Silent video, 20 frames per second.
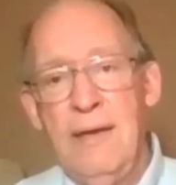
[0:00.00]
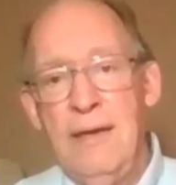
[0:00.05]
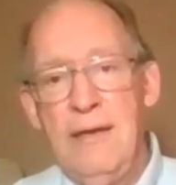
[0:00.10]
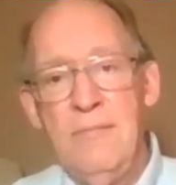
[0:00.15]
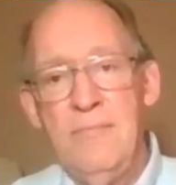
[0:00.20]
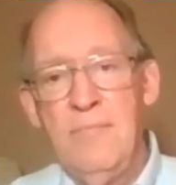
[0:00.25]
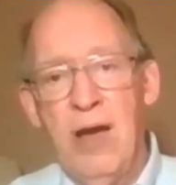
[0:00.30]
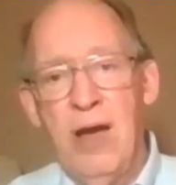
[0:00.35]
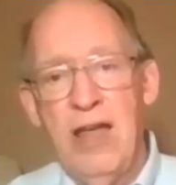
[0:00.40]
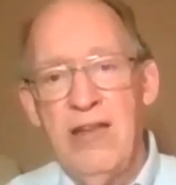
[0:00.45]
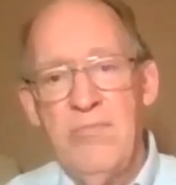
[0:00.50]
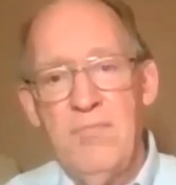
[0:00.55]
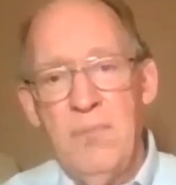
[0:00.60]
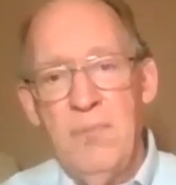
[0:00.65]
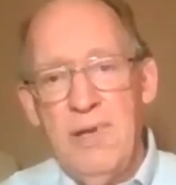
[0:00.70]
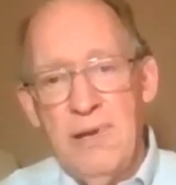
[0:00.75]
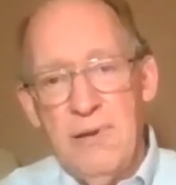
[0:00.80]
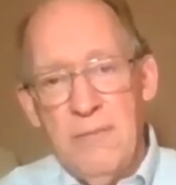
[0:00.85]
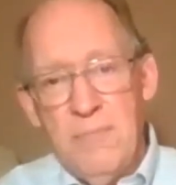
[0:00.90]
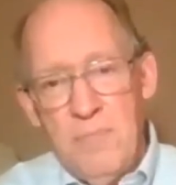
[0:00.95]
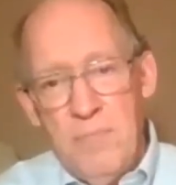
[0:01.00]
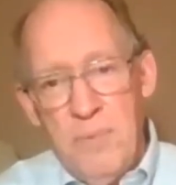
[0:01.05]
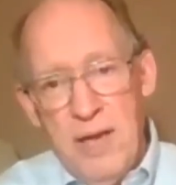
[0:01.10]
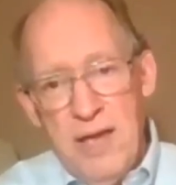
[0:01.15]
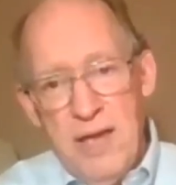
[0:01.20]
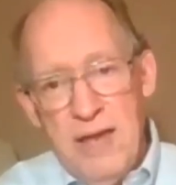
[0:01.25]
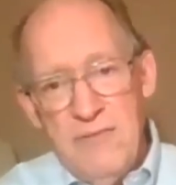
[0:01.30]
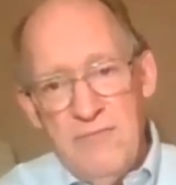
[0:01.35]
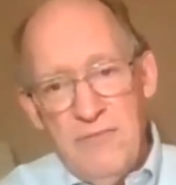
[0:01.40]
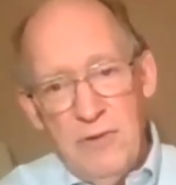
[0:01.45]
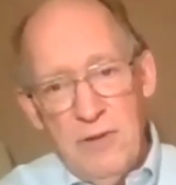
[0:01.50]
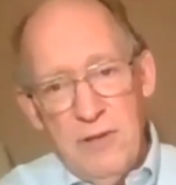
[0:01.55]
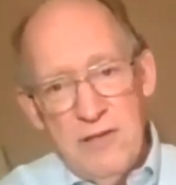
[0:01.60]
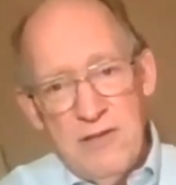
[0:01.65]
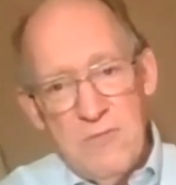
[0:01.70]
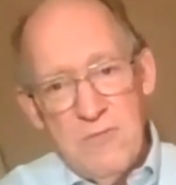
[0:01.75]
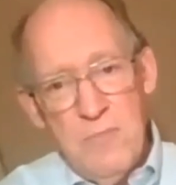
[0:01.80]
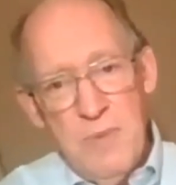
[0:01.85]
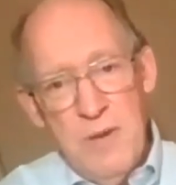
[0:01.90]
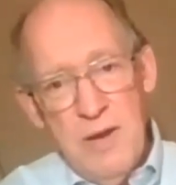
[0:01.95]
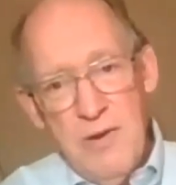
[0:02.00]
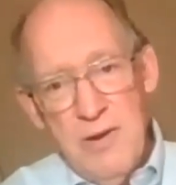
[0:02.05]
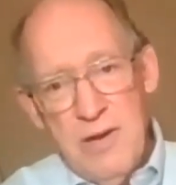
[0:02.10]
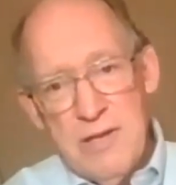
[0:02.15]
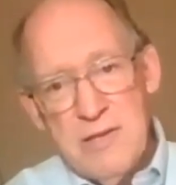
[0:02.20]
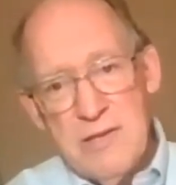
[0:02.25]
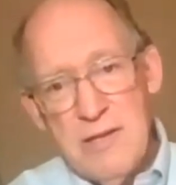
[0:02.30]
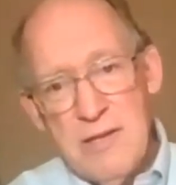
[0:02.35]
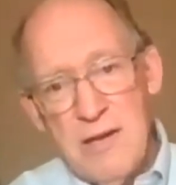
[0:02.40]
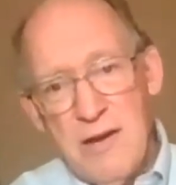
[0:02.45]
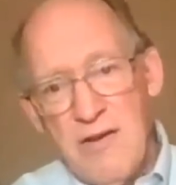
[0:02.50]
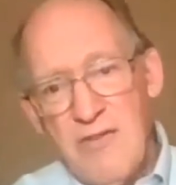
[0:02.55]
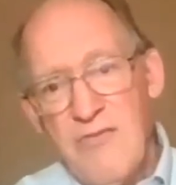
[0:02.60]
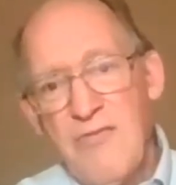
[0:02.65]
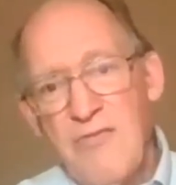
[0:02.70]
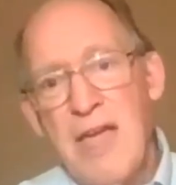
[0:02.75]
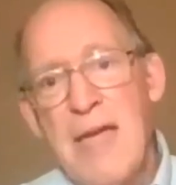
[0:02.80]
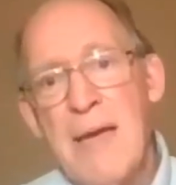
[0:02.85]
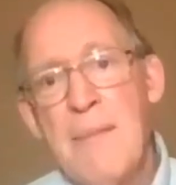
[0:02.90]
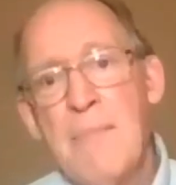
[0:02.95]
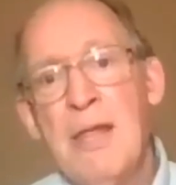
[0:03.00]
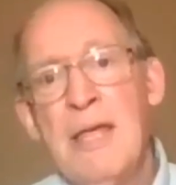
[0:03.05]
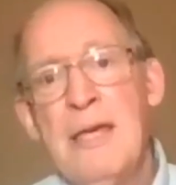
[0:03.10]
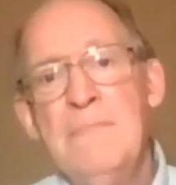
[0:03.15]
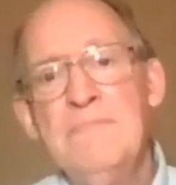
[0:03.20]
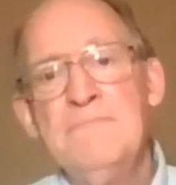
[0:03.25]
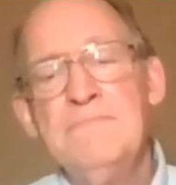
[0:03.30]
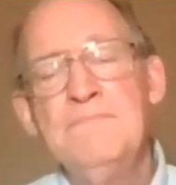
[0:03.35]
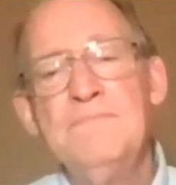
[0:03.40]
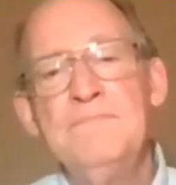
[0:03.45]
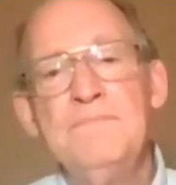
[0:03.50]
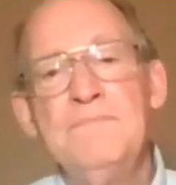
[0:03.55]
it might have been a painful experience in our family.